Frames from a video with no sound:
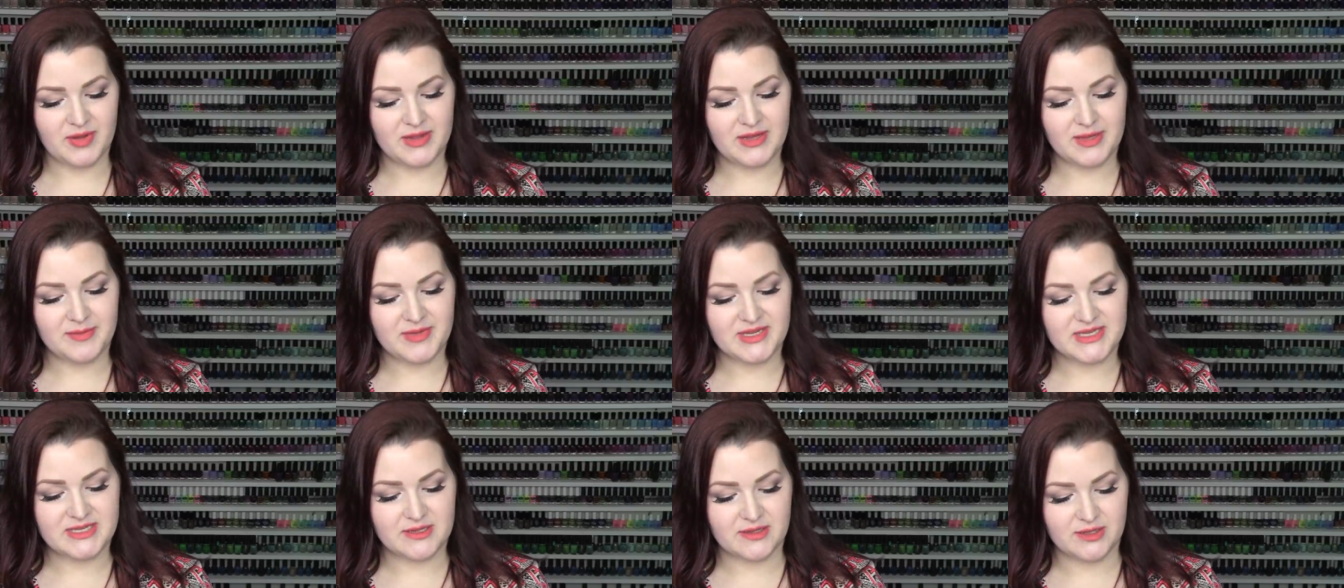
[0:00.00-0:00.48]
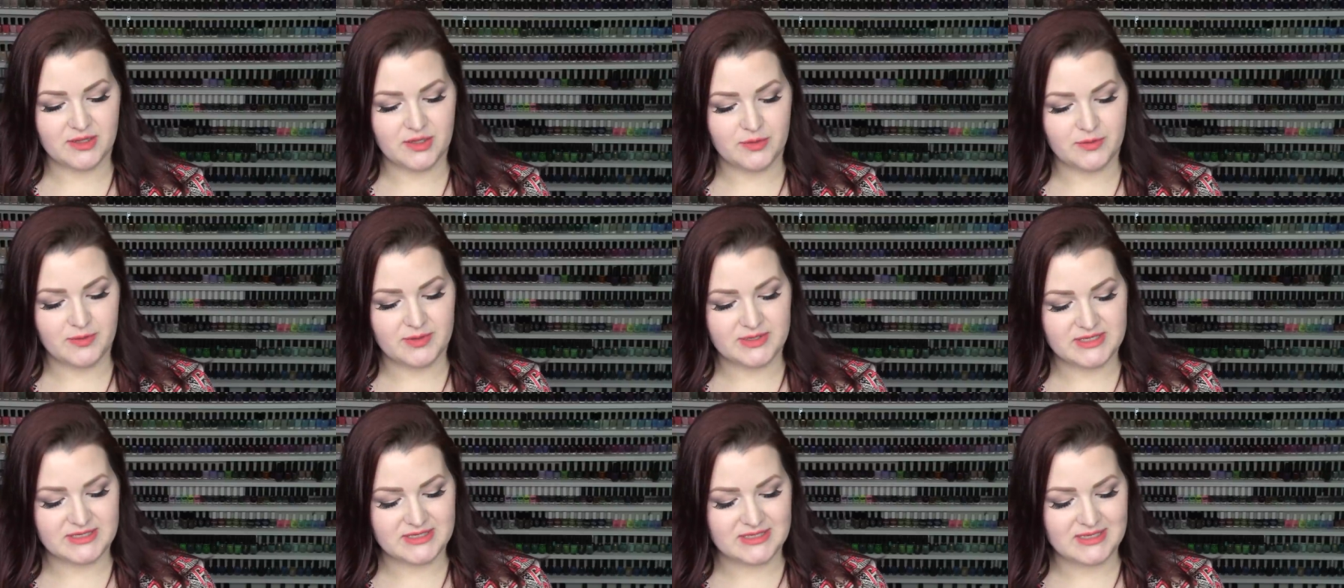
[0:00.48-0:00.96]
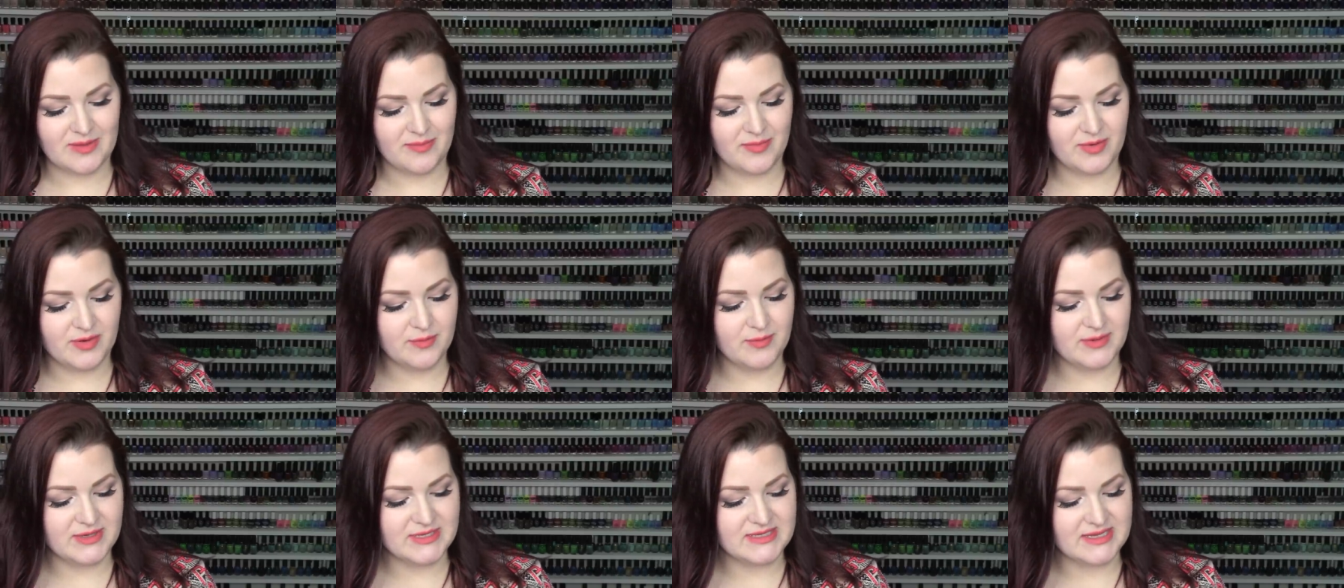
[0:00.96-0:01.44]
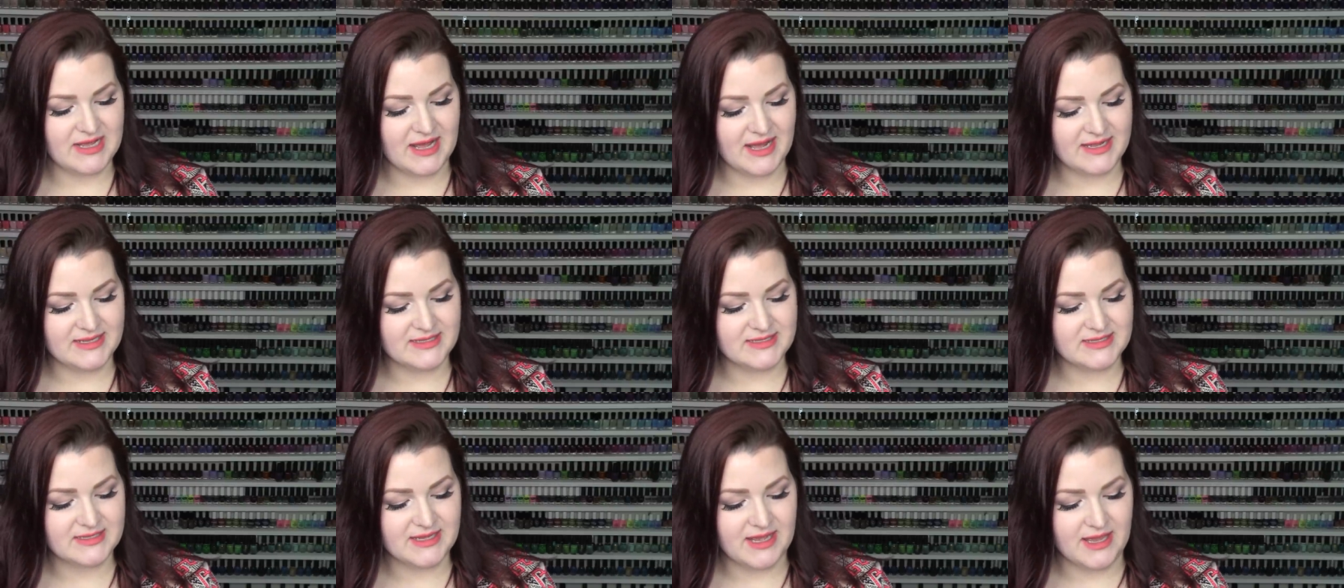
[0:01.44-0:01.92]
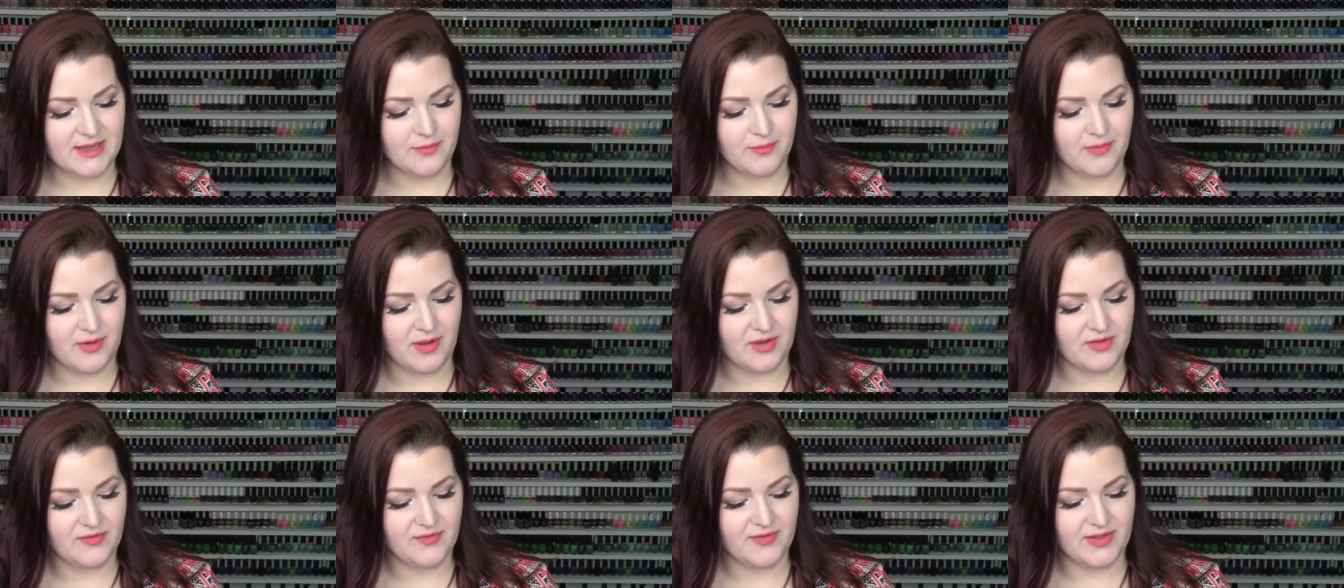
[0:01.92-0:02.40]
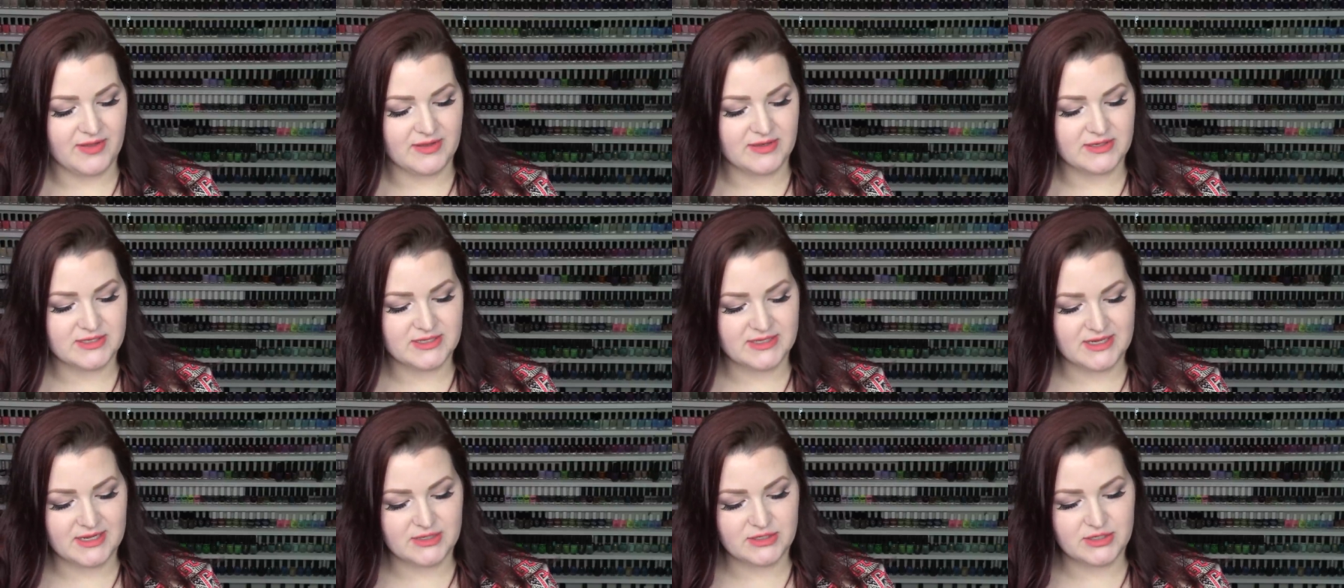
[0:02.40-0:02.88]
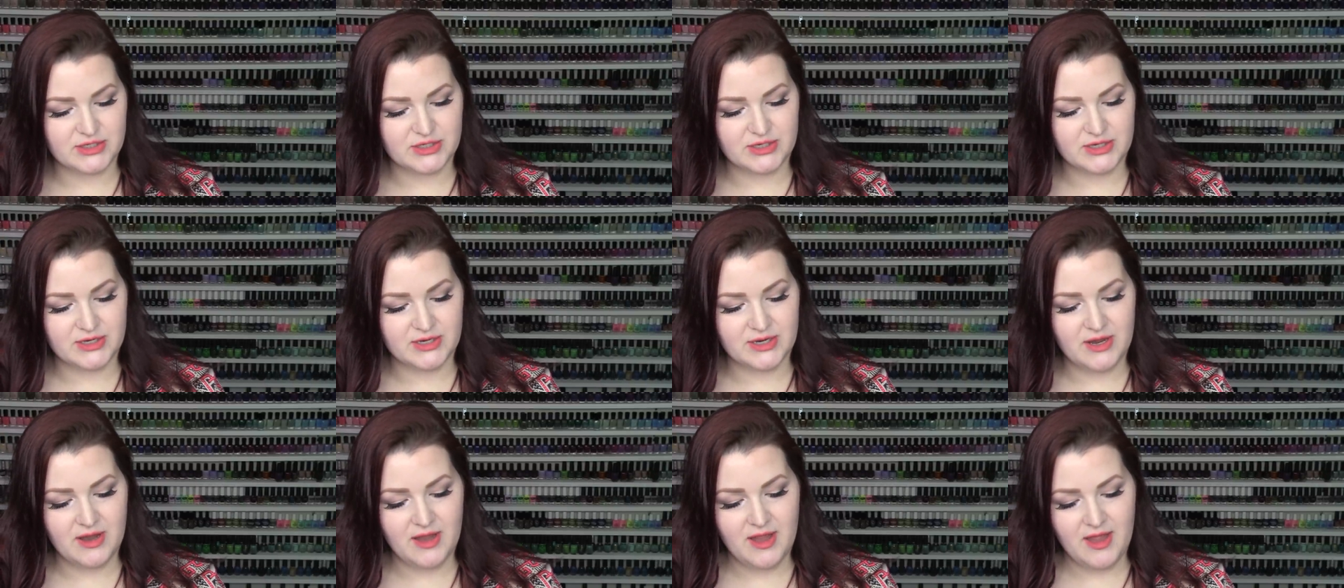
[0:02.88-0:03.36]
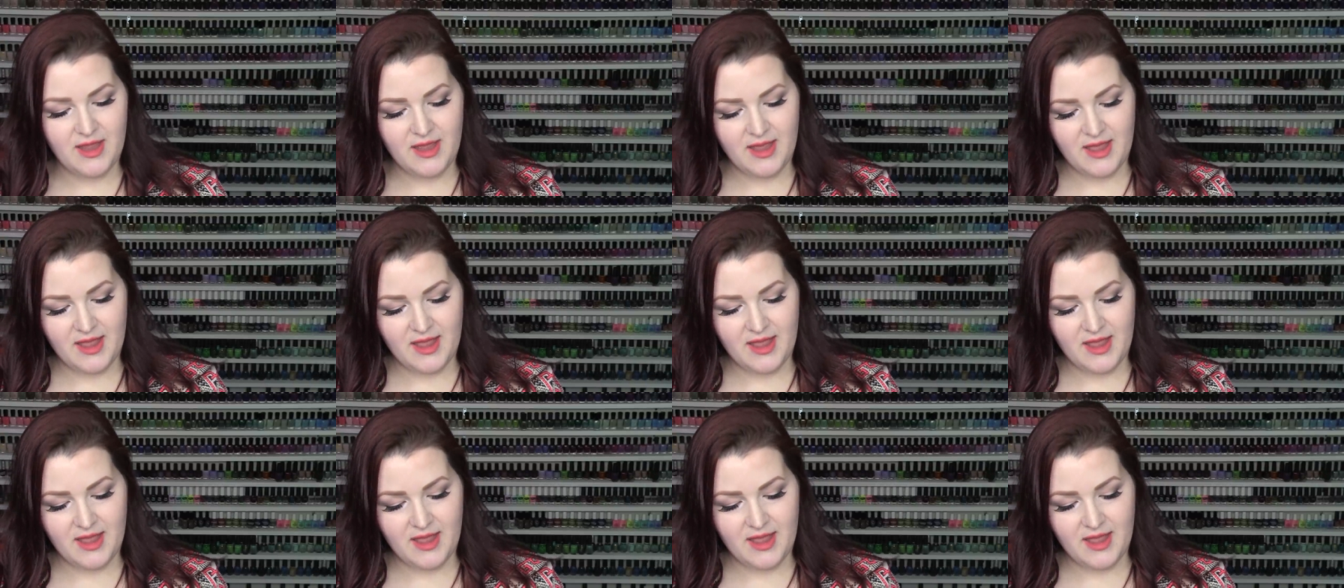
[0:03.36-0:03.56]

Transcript: But let me tell you, December was Ice Skate Rockefeller Center